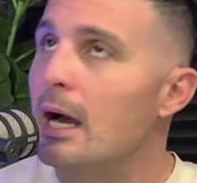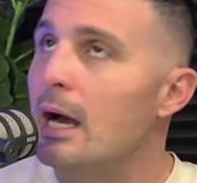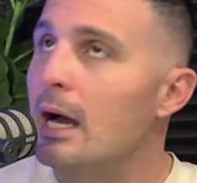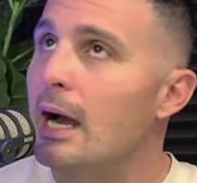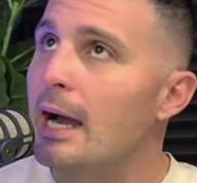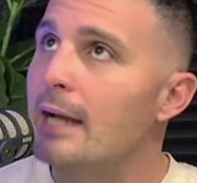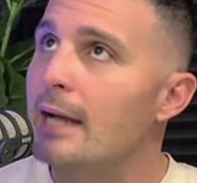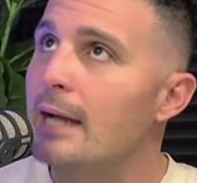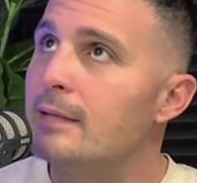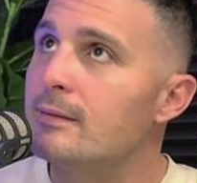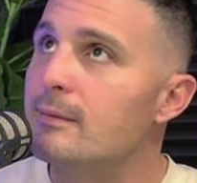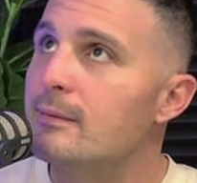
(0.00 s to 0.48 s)

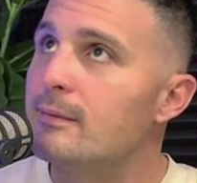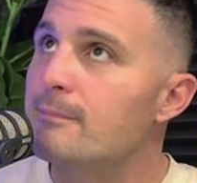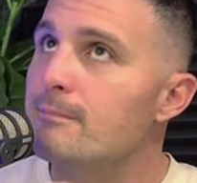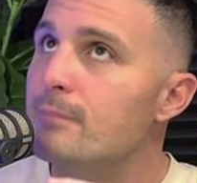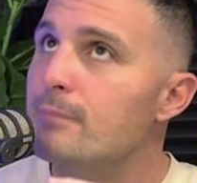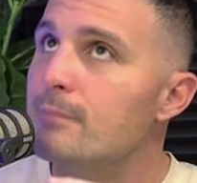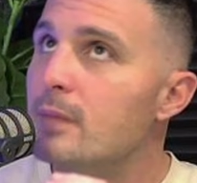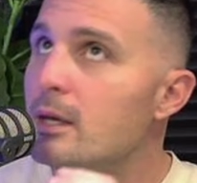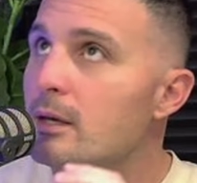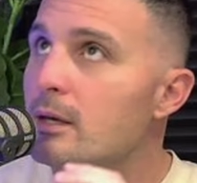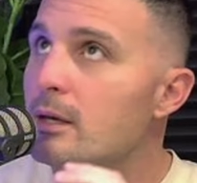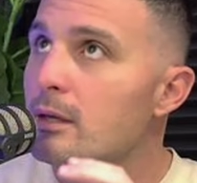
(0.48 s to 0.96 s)
And
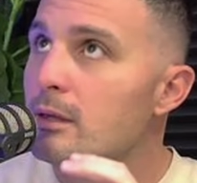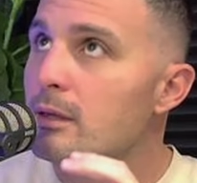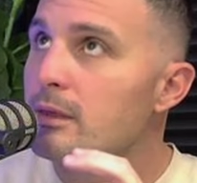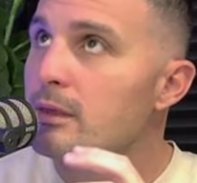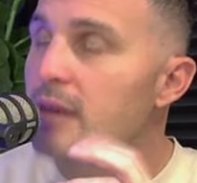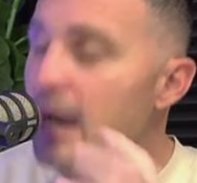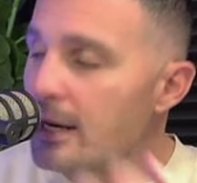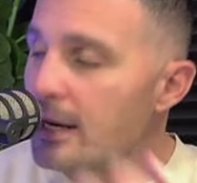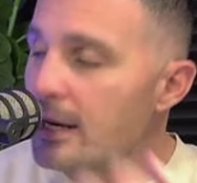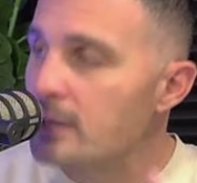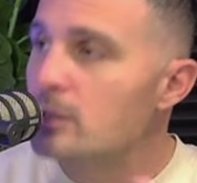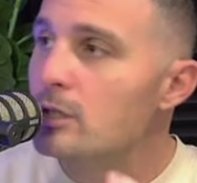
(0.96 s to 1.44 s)

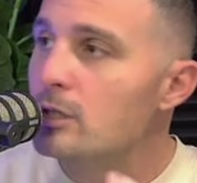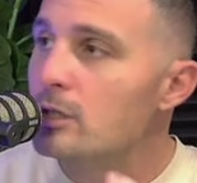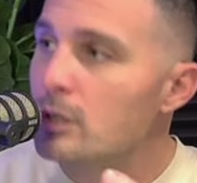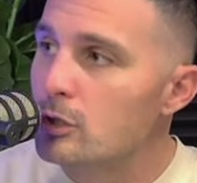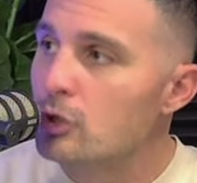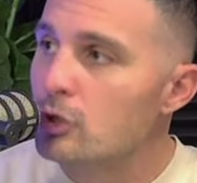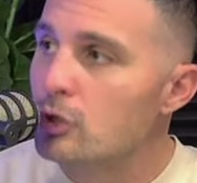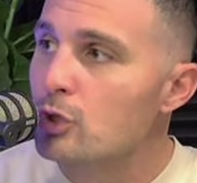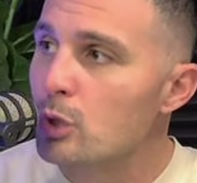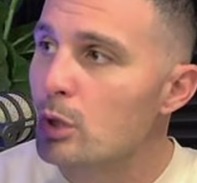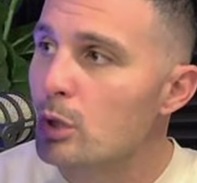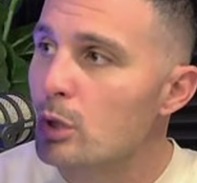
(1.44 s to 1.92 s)
that is the
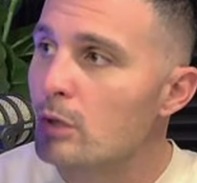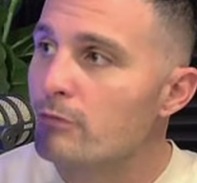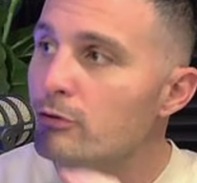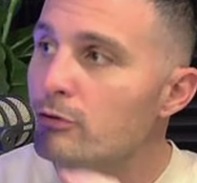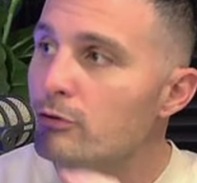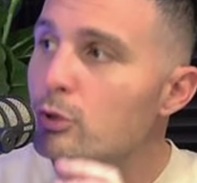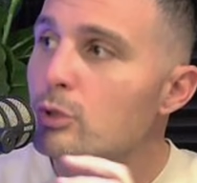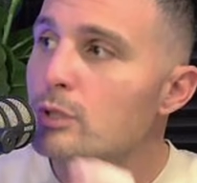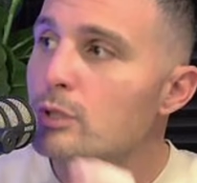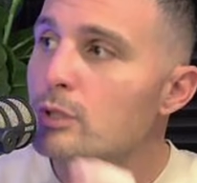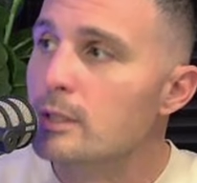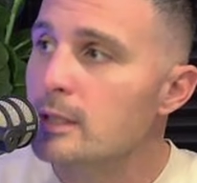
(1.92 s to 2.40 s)
concern of
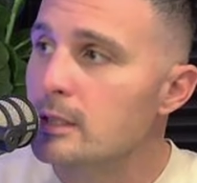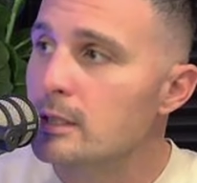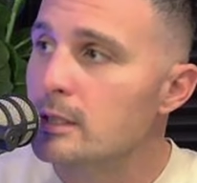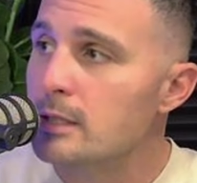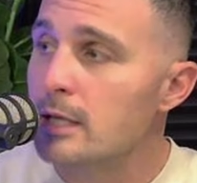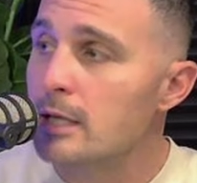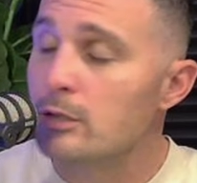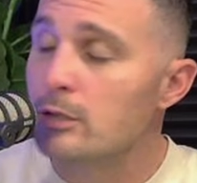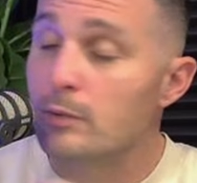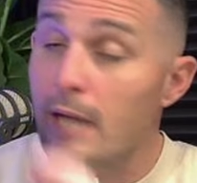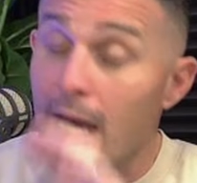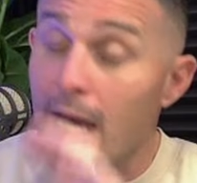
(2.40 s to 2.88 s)
using this
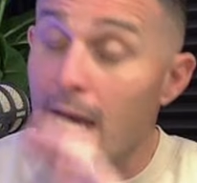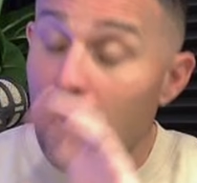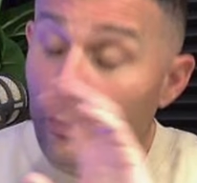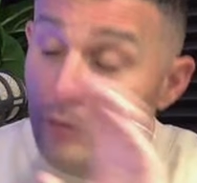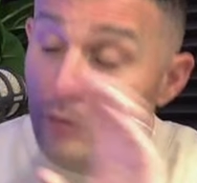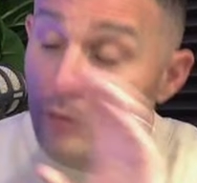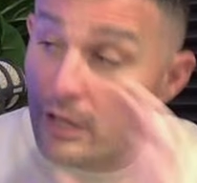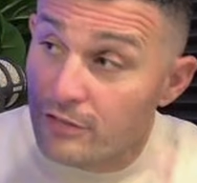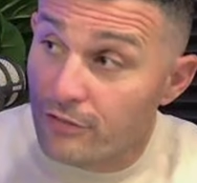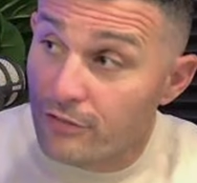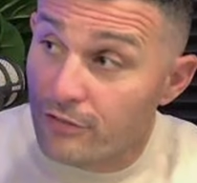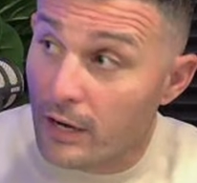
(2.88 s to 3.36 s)
equity.
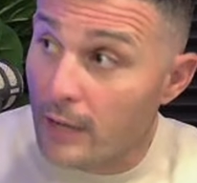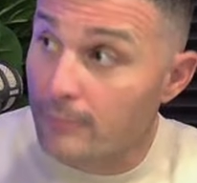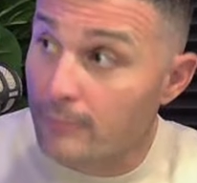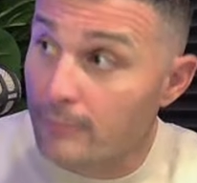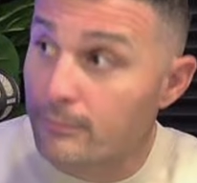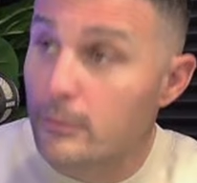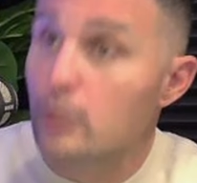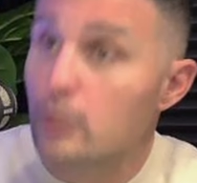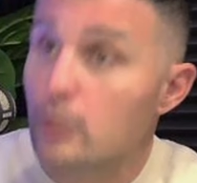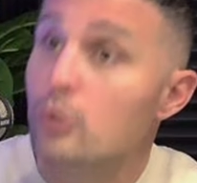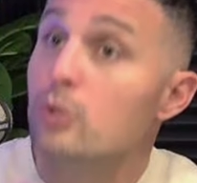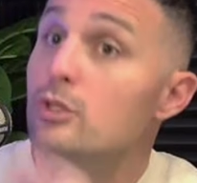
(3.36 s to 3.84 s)
However,
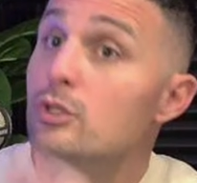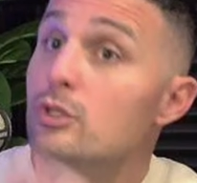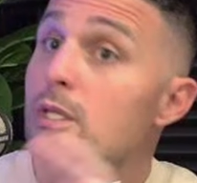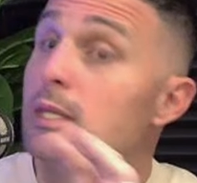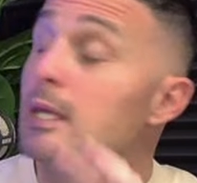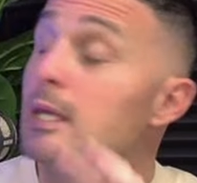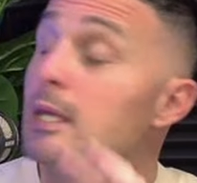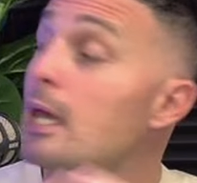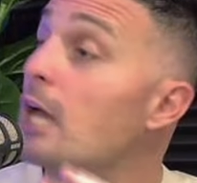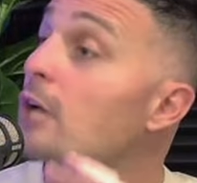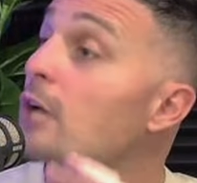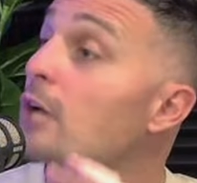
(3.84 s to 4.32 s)
using
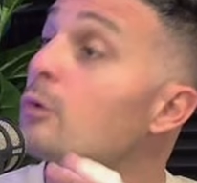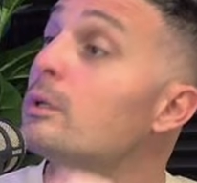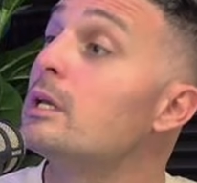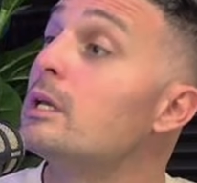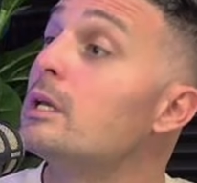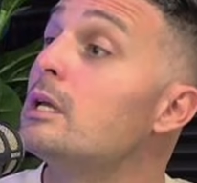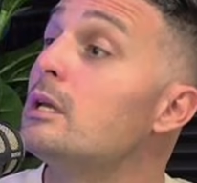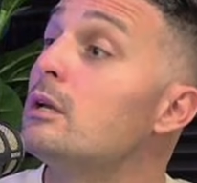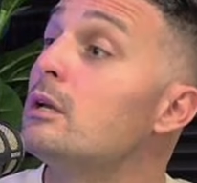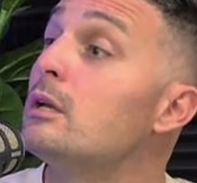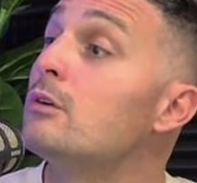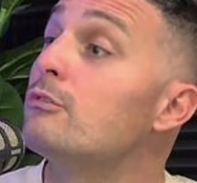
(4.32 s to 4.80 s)
the
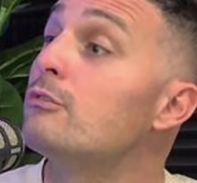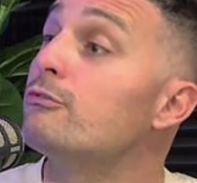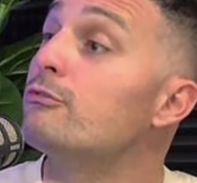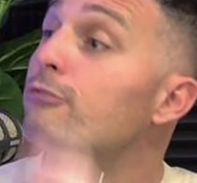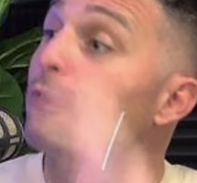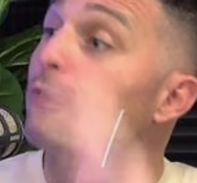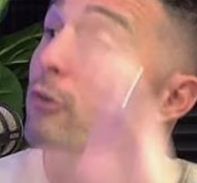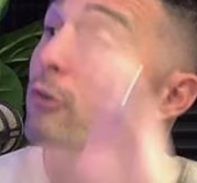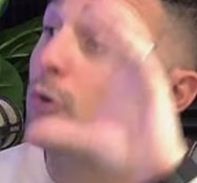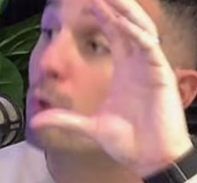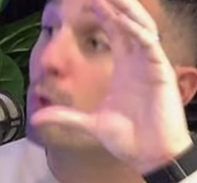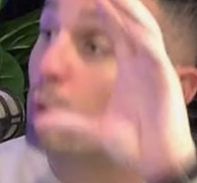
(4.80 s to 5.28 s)
equity
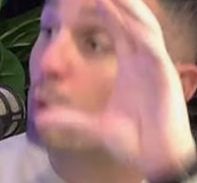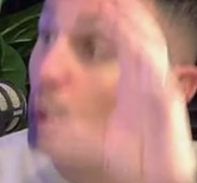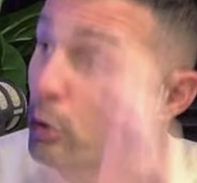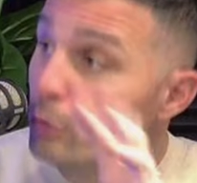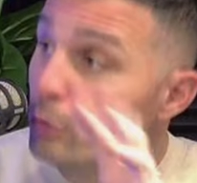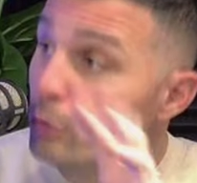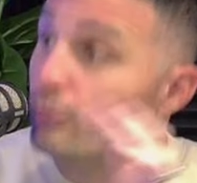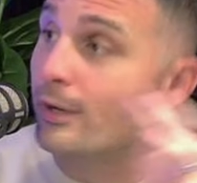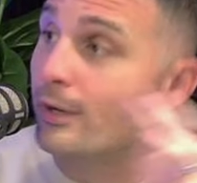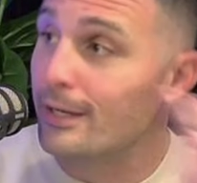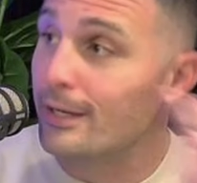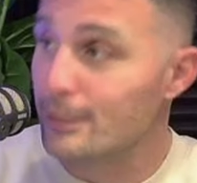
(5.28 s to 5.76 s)
for
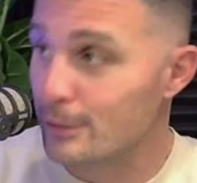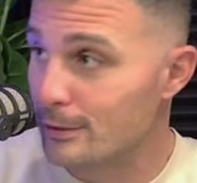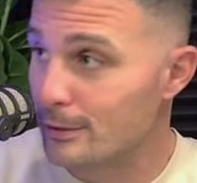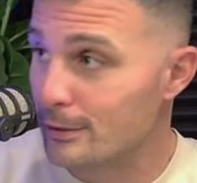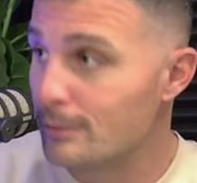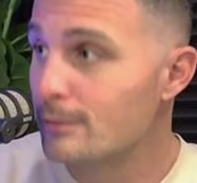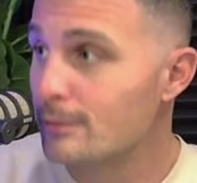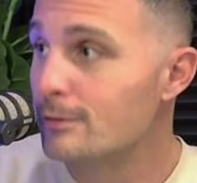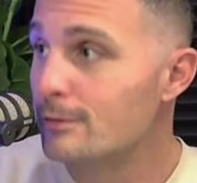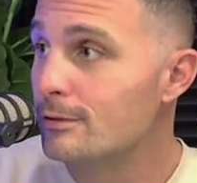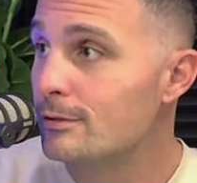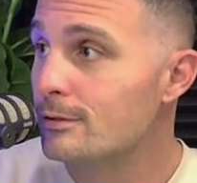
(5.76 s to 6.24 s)
good
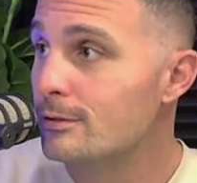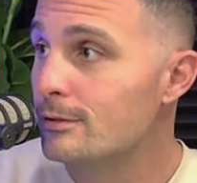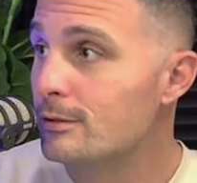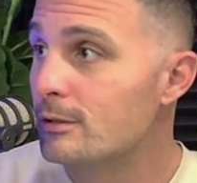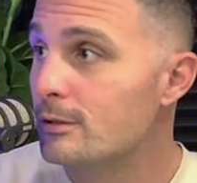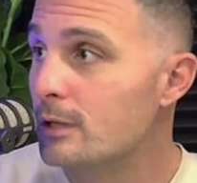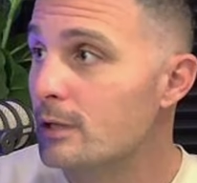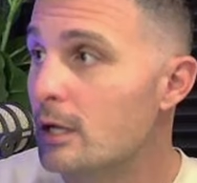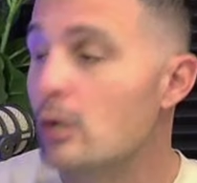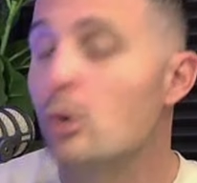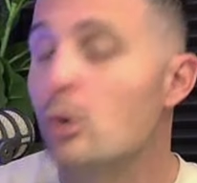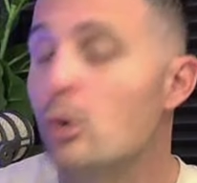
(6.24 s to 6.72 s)
reasons
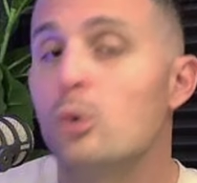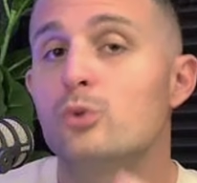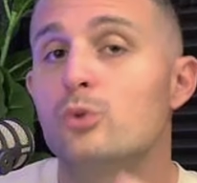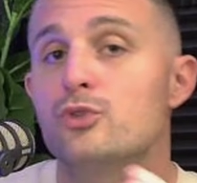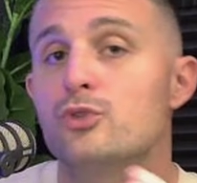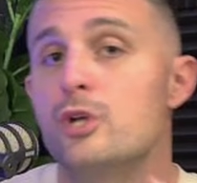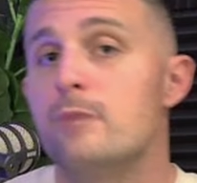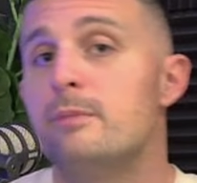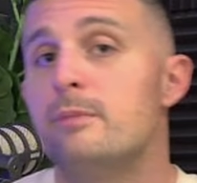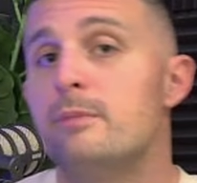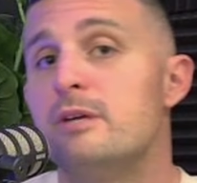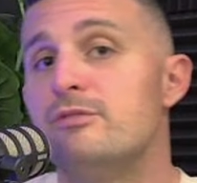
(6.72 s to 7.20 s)
can
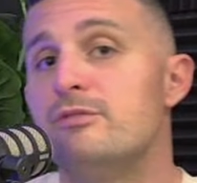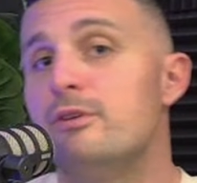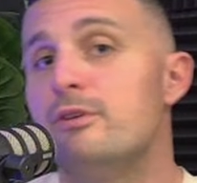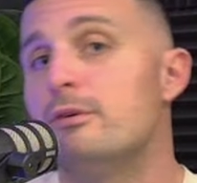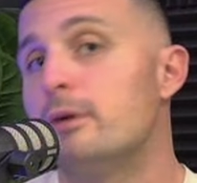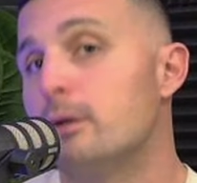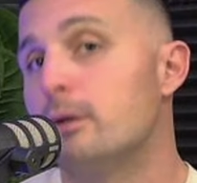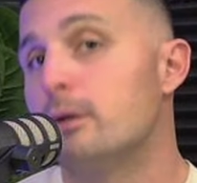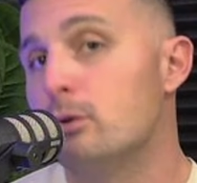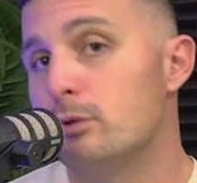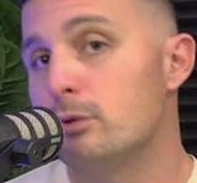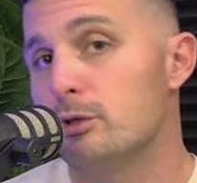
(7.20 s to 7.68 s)
also be
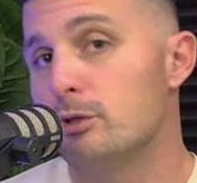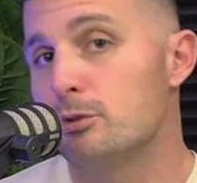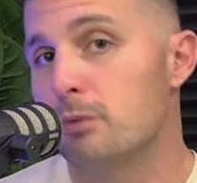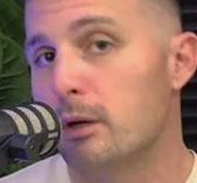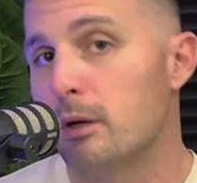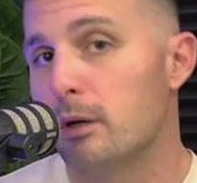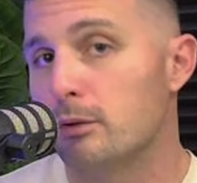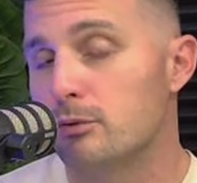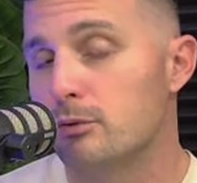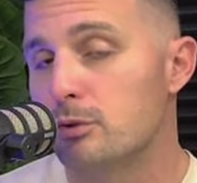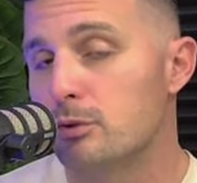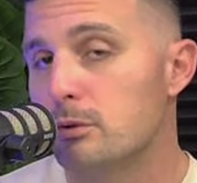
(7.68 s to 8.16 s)
very good as
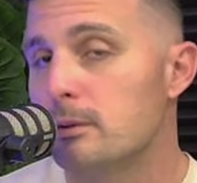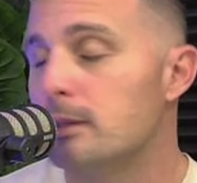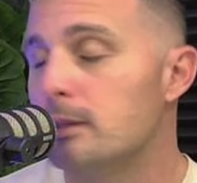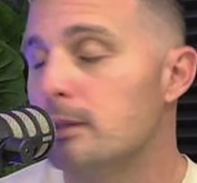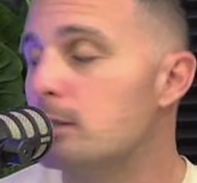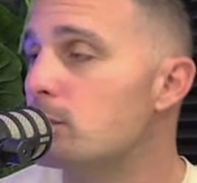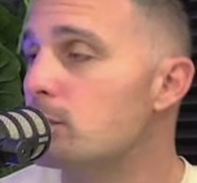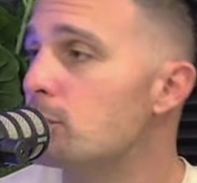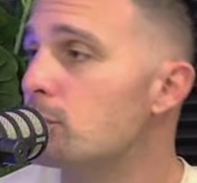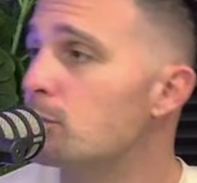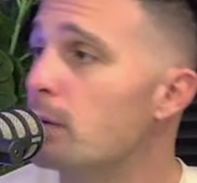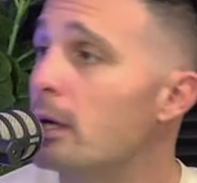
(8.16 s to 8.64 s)
well too. And
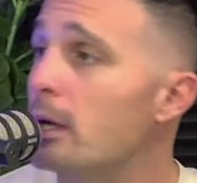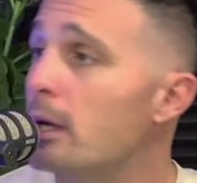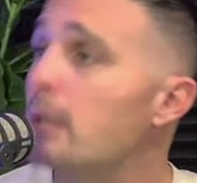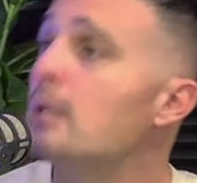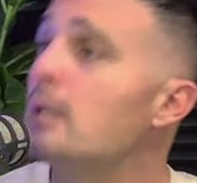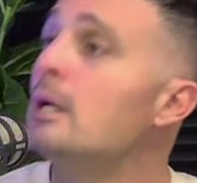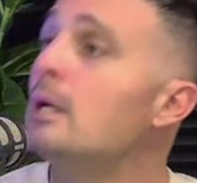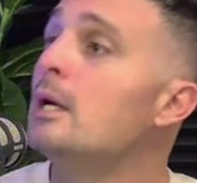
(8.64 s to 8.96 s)
this is where